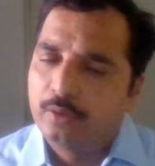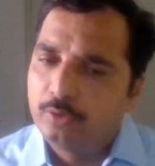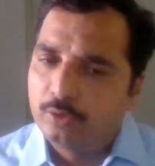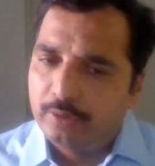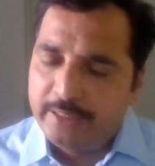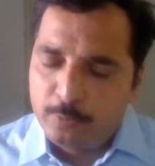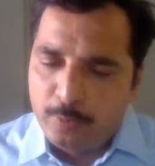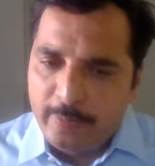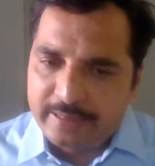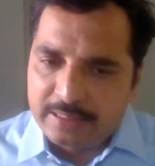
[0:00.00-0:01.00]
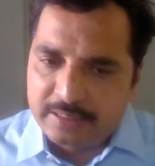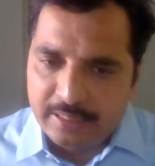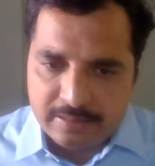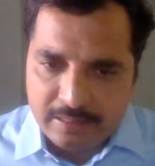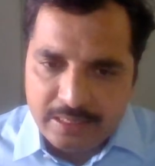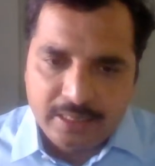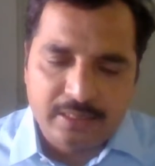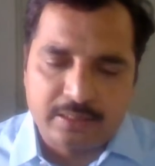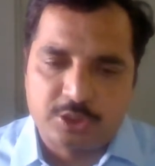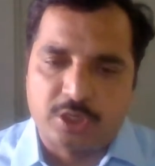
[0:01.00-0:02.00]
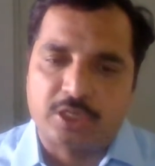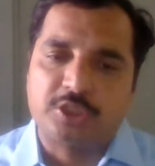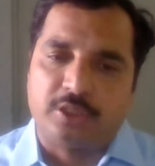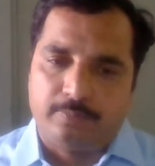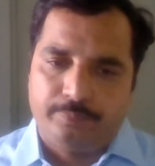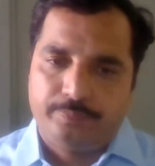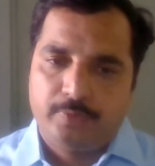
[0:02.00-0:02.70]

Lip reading: No, it will be considered as a legal construction.